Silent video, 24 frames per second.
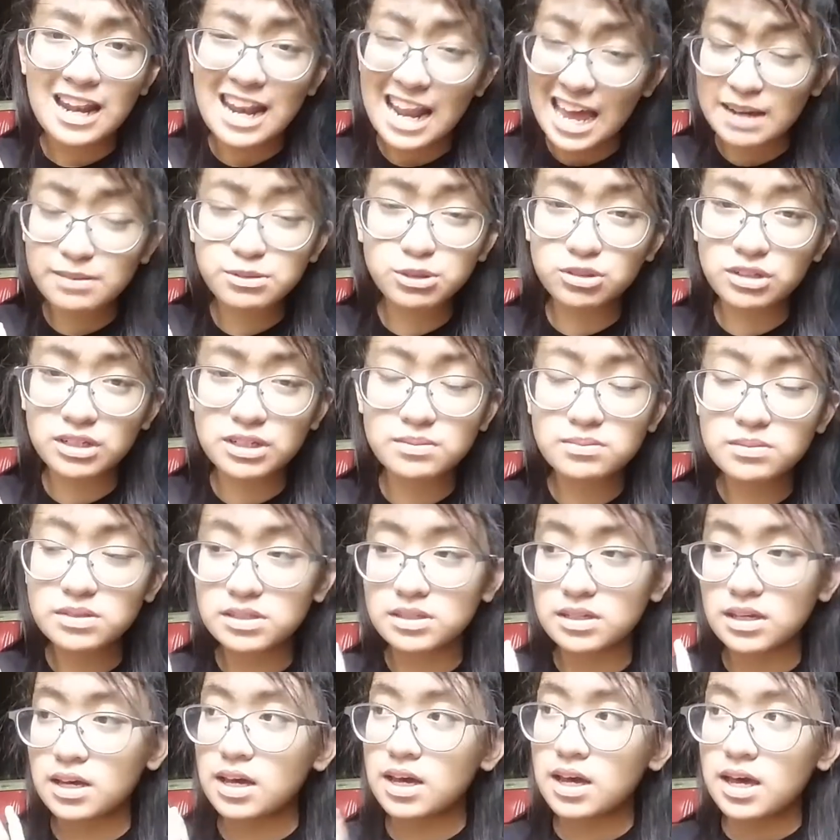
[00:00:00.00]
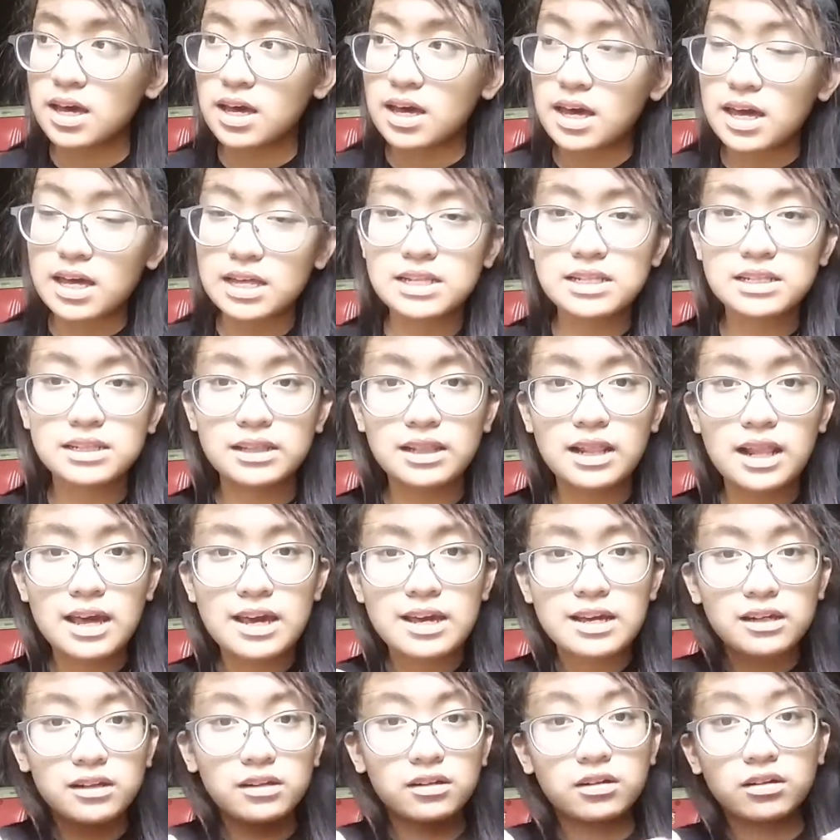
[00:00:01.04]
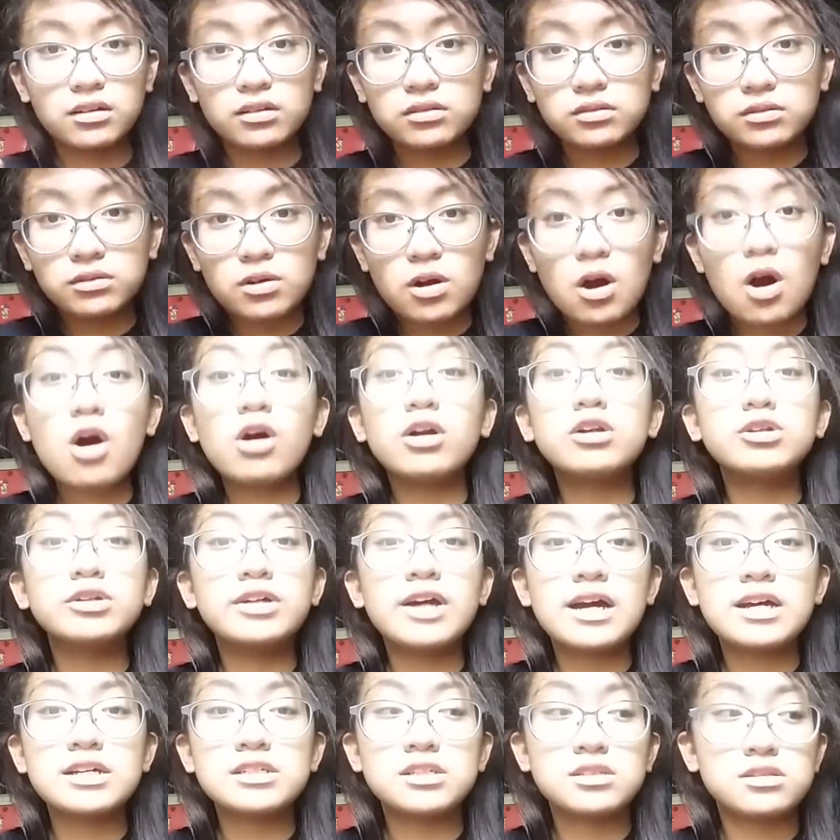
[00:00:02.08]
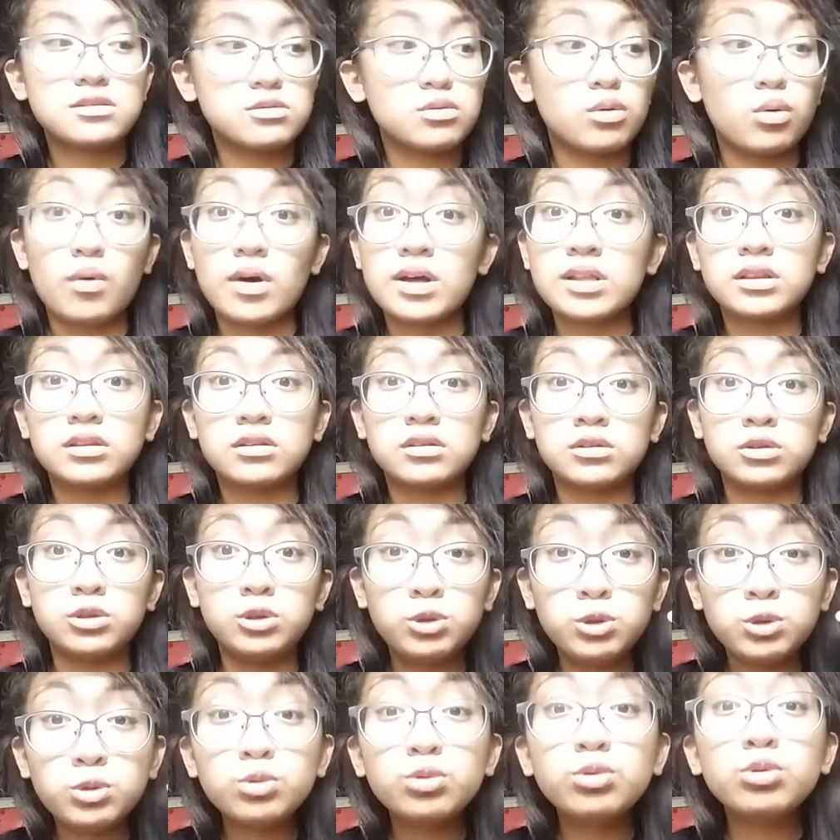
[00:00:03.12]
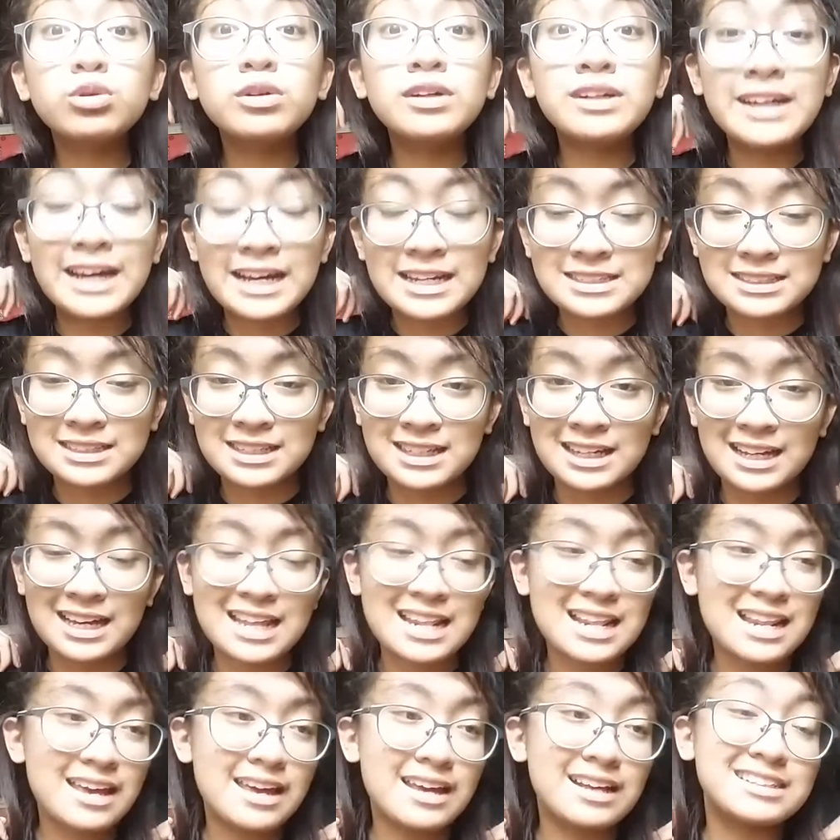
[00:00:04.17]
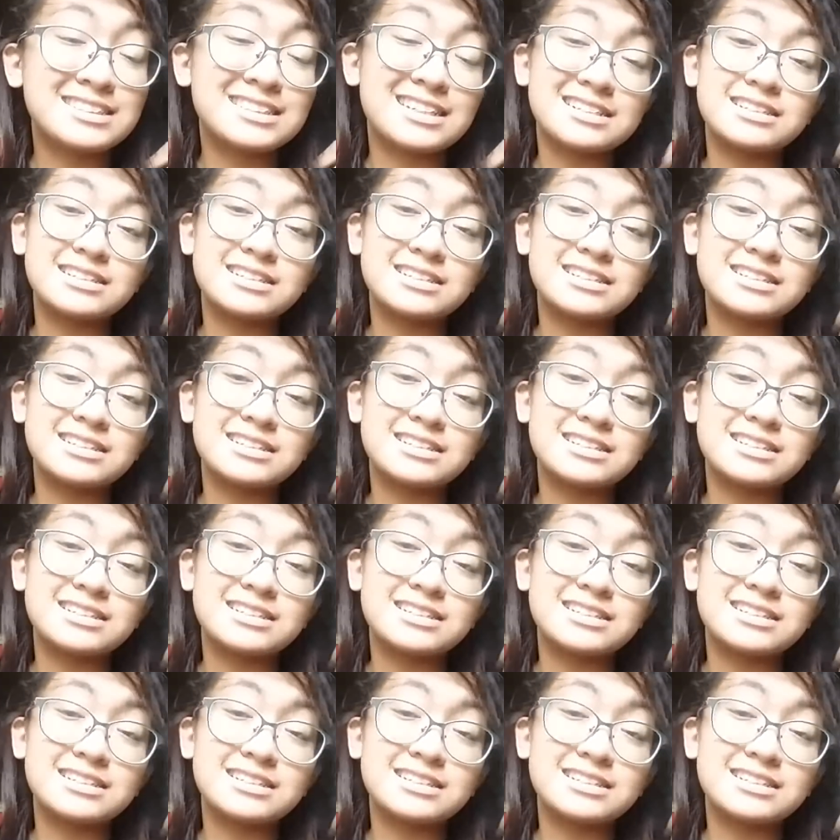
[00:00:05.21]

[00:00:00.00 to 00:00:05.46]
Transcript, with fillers: live streams and like all you guys want you guys can like